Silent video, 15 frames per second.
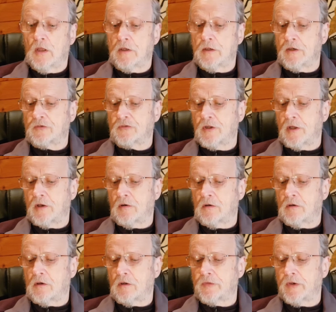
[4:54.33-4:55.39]
"Yes, there
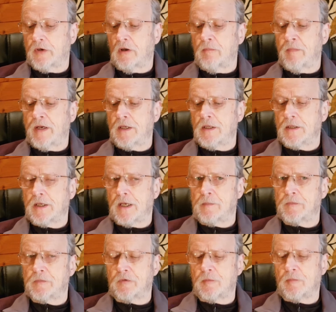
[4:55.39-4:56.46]
are many,"
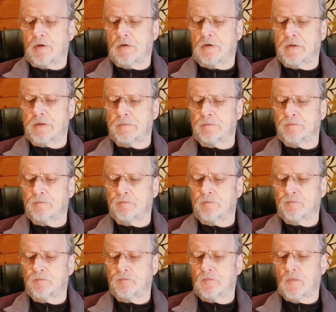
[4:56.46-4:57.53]
came the reply.
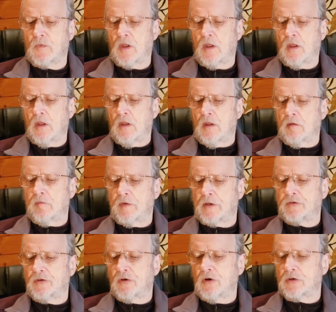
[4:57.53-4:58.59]

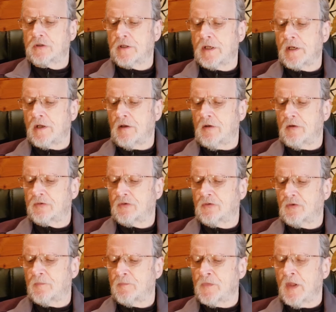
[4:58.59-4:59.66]
Vacchagotta then
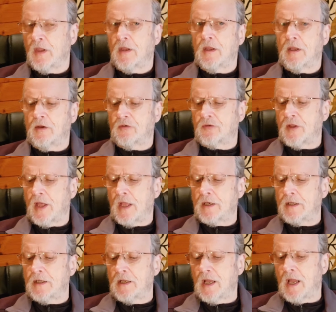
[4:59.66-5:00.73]
asks, "Is there
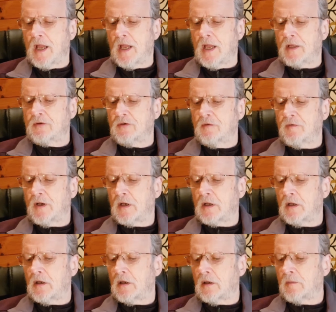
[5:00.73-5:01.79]
any
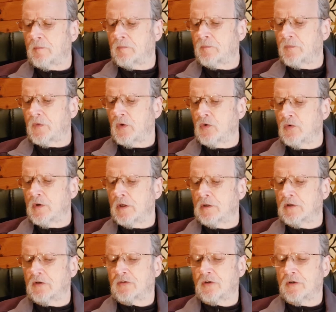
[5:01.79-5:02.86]
Ajivaka who,
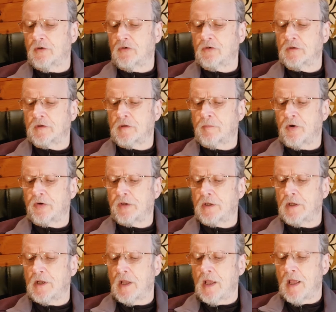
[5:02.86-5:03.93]
in dissolution of the
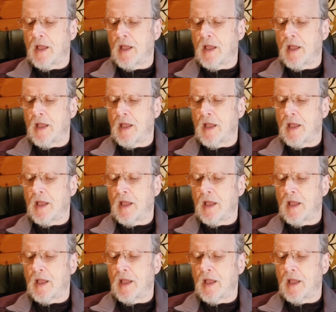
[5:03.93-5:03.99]
body,